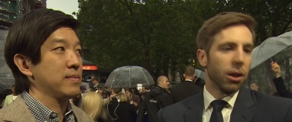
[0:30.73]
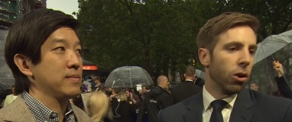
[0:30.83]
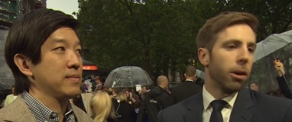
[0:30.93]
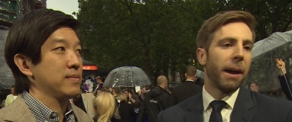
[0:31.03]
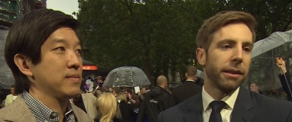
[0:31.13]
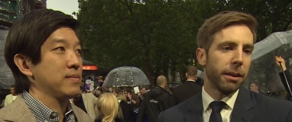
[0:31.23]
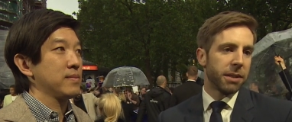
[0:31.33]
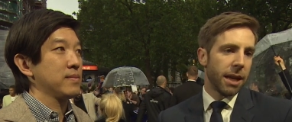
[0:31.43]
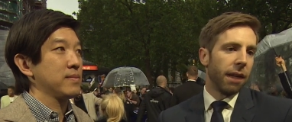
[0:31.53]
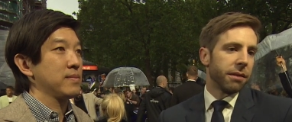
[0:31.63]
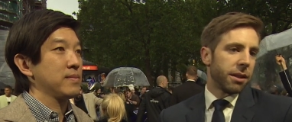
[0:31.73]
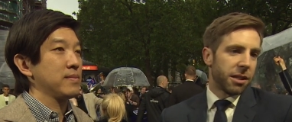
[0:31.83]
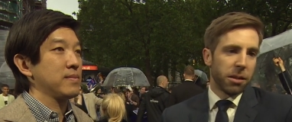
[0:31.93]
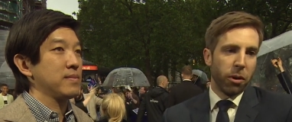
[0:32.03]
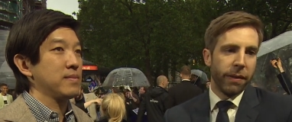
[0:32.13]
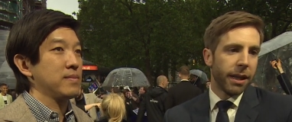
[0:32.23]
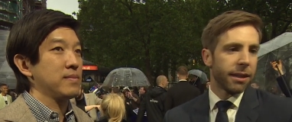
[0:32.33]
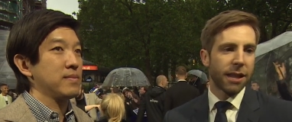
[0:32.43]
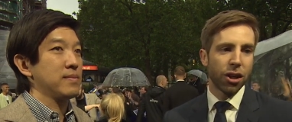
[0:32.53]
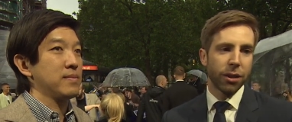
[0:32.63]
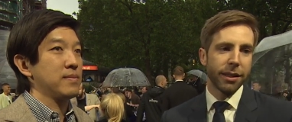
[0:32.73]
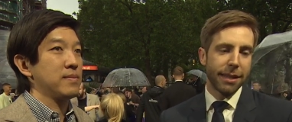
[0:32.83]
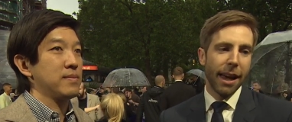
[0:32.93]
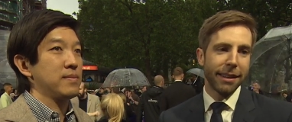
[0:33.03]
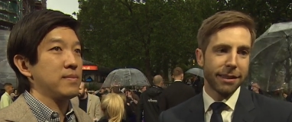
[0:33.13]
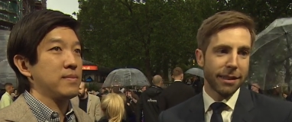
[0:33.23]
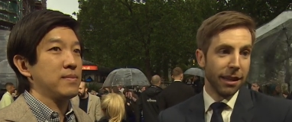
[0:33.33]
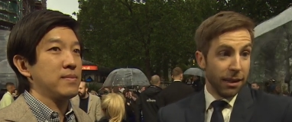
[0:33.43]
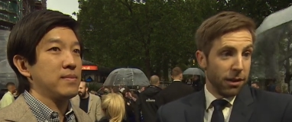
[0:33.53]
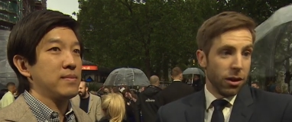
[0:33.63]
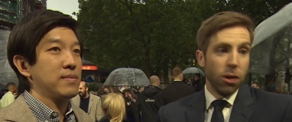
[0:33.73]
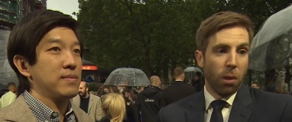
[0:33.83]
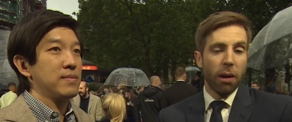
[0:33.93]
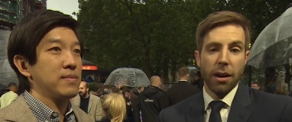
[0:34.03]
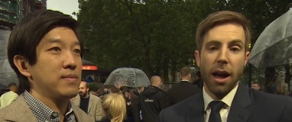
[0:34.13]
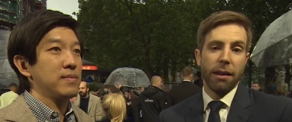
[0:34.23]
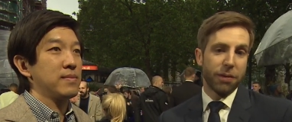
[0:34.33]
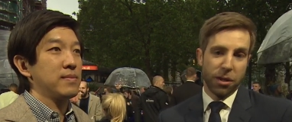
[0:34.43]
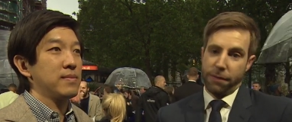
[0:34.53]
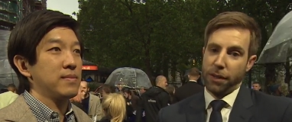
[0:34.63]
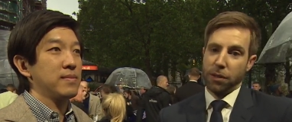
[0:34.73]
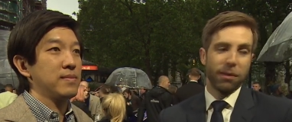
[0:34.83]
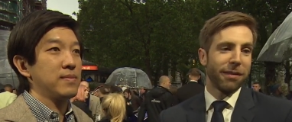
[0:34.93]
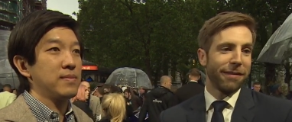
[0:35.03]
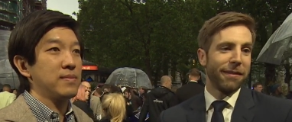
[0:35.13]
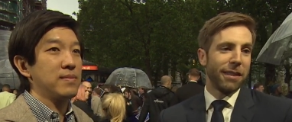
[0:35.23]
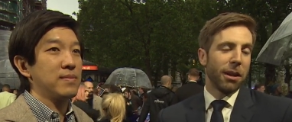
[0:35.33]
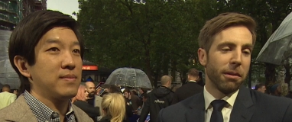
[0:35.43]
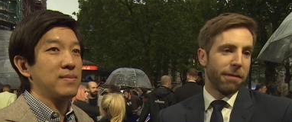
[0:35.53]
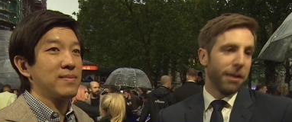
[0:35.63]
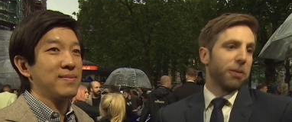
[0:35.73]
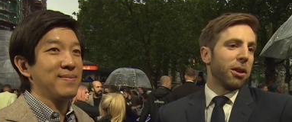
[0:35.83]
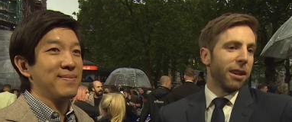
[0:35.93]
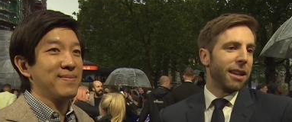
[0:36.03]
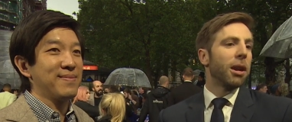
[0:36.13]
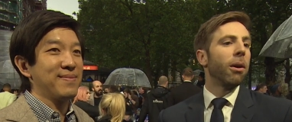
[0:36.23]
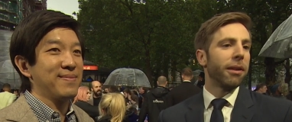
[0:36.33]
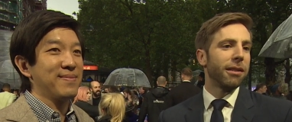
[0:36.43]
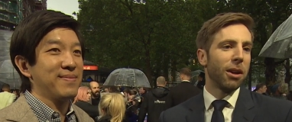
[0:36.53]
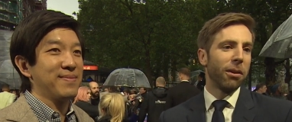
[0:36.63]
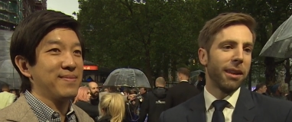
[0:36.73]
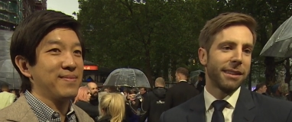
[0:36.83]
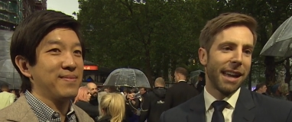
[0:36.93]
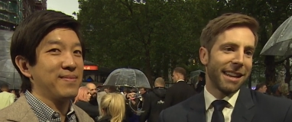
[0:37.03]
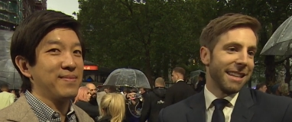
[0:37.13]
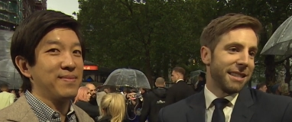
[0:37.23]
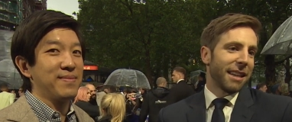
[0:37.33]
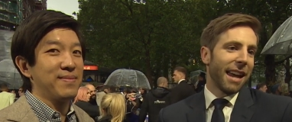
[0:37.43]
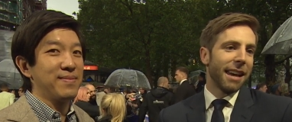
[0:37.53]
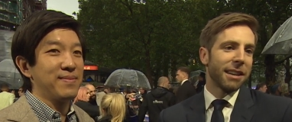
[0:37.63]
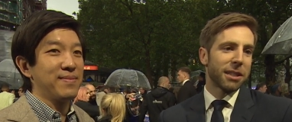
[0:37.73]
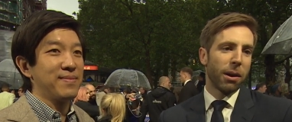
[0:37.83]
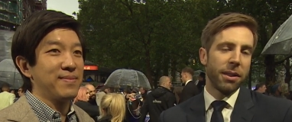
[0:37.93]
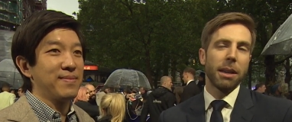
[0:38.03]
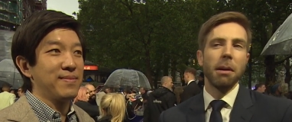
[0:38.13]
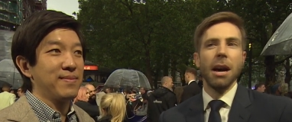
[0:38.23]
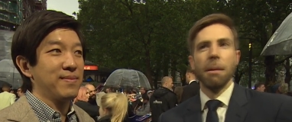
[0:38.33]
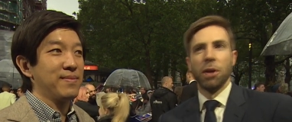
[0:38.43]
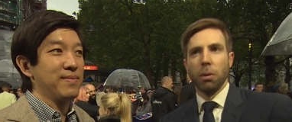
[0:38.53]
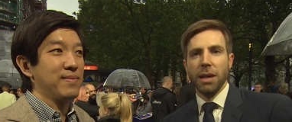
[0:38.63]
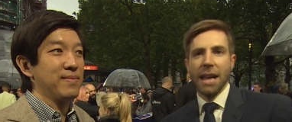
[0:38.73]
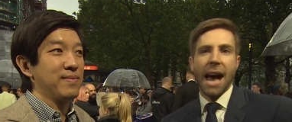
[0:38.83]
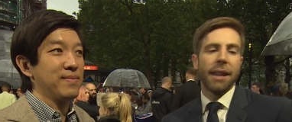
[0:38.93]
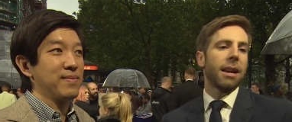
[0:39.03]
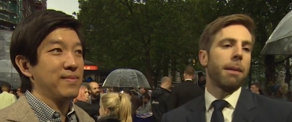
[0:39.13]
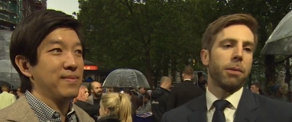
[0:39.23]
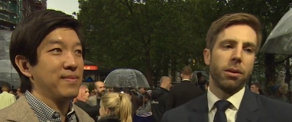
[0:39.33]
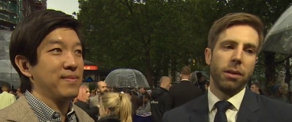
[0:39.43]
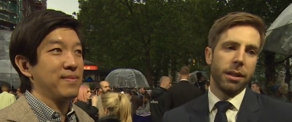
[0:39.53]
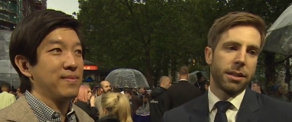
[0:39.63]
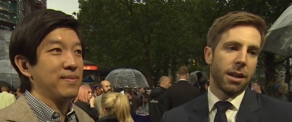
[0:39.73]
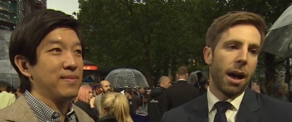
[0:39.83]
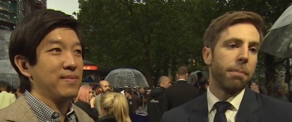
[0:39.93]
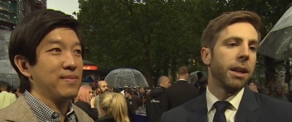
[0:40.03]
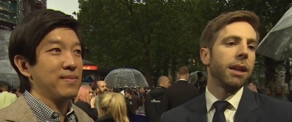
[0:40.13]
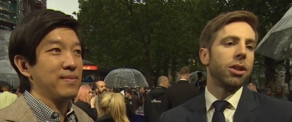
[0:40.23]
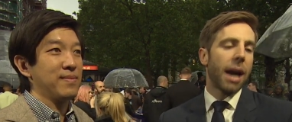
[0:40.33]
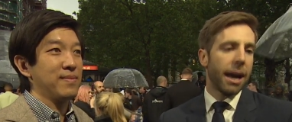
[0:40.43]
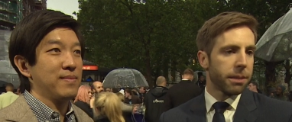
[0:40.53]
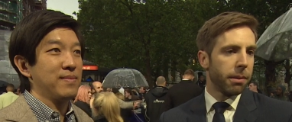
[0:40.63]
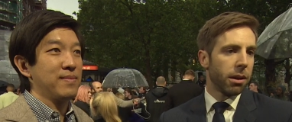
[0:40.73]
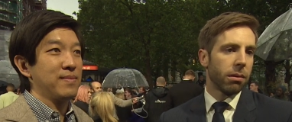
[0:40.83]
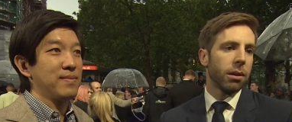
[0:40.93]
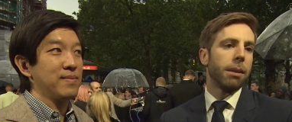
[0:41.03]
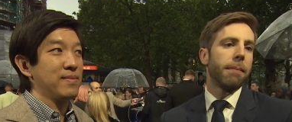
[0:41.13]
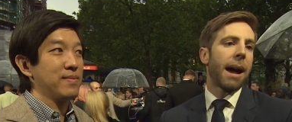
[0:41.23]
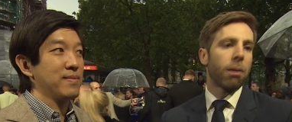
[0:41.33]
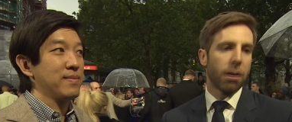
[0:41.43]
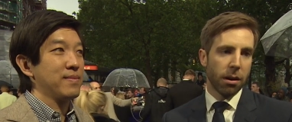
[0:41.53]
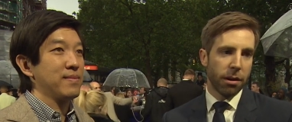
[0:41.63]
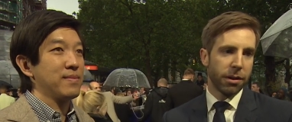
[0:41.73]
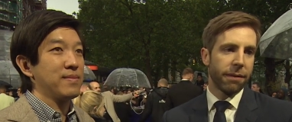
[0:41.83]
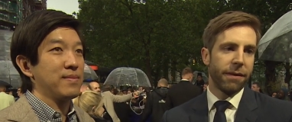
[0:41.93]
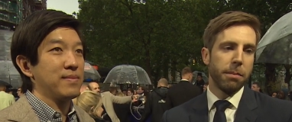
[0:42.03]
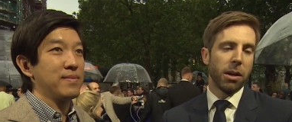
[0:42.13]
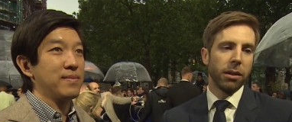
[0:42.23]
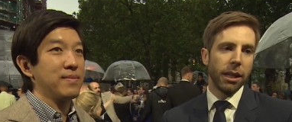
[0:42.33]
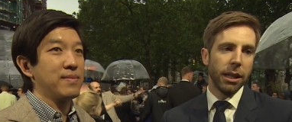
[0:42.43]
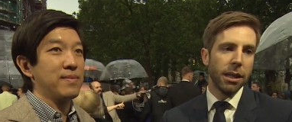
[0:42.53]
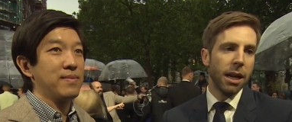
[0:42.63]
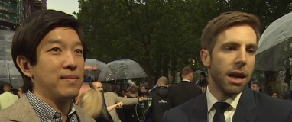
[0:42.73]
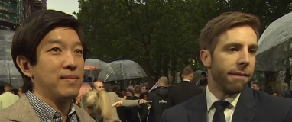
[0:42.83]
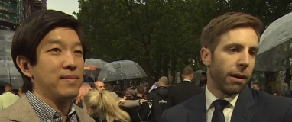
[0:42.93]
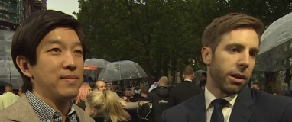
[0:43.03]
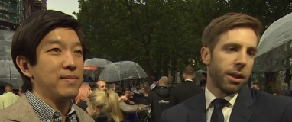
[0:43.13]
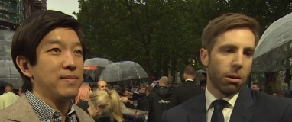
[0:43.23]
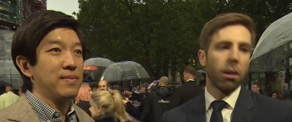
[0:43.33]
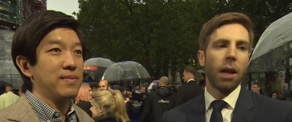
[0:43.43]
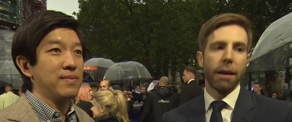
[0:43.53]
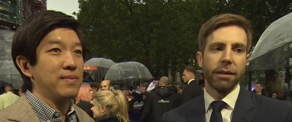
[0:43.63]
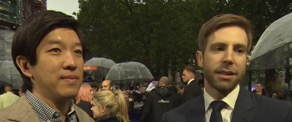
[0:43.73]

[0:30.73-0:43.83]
Speaker 1: good about themselves. It's a movie that essentially says, you are enough. Just feel you know feel good and know that know that that is the case. So I think between that and the opportunities to update Jasmine and really empower her as a female lead, I felt like there were a lot of